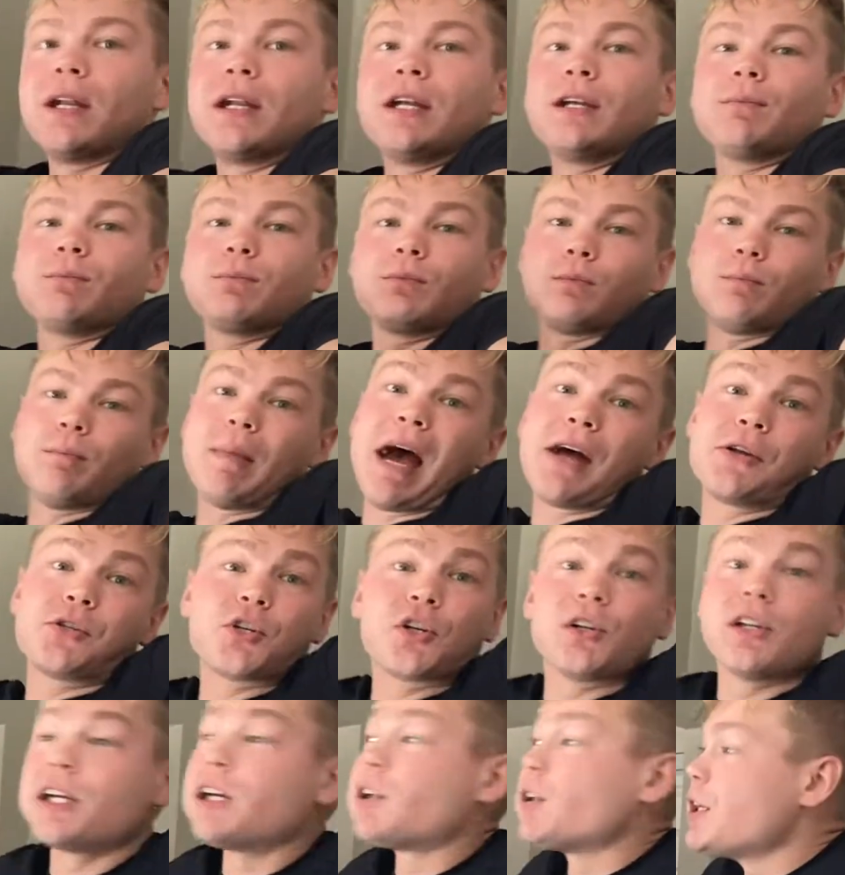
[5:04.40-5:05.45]
it
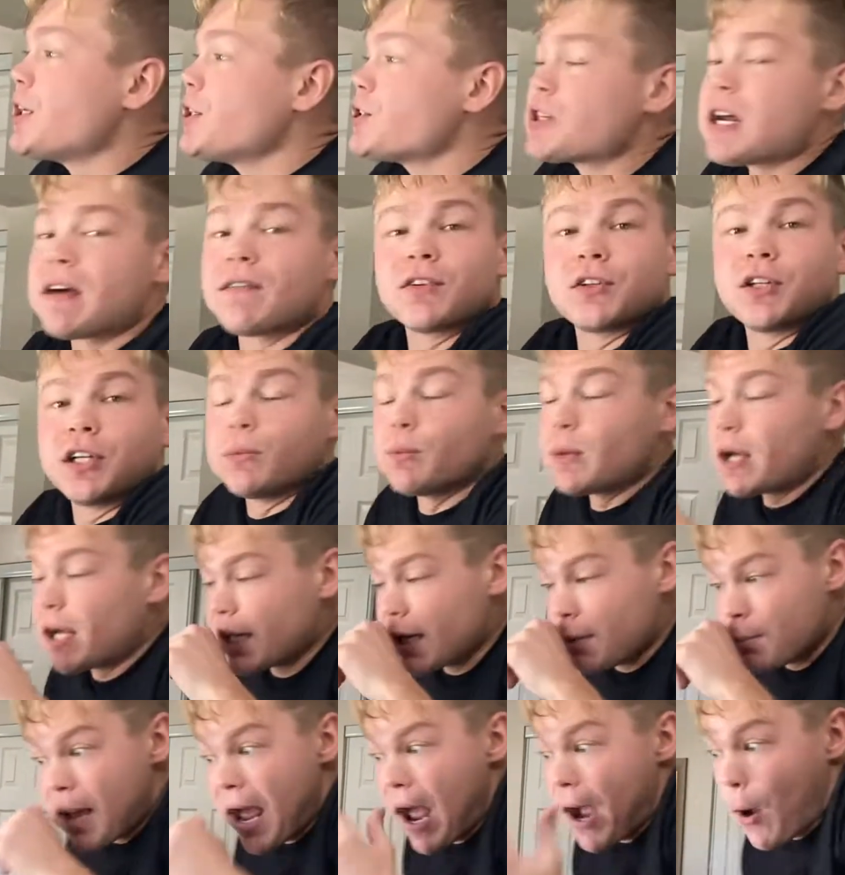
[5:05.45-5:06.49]
magically cleans everything when I
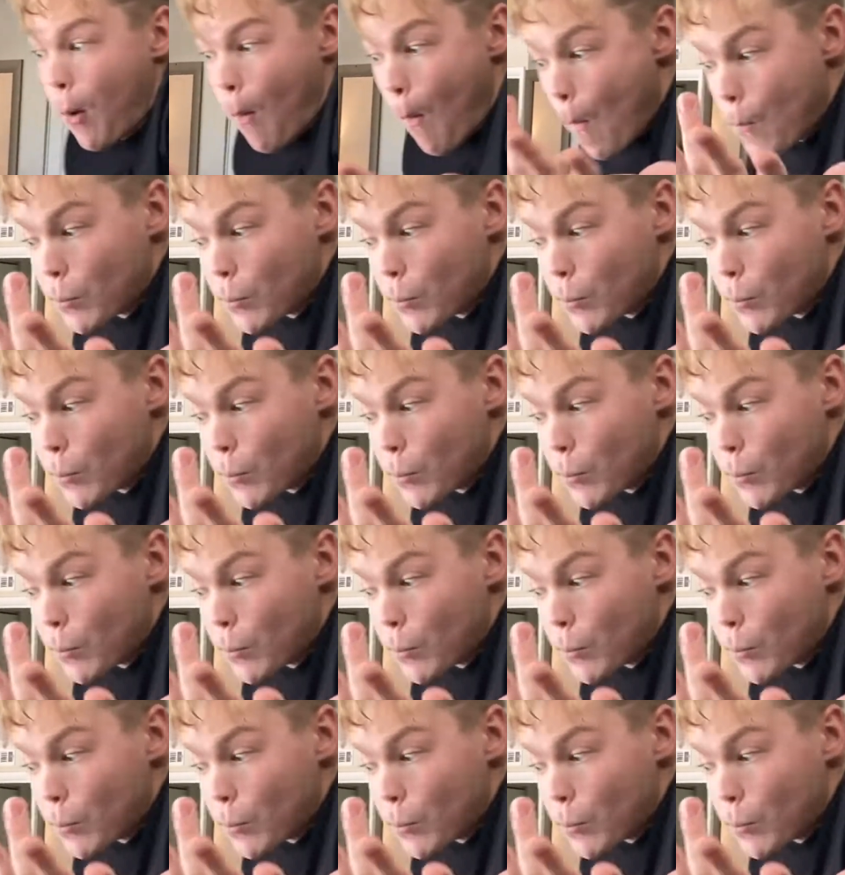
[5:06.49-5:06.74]
get back.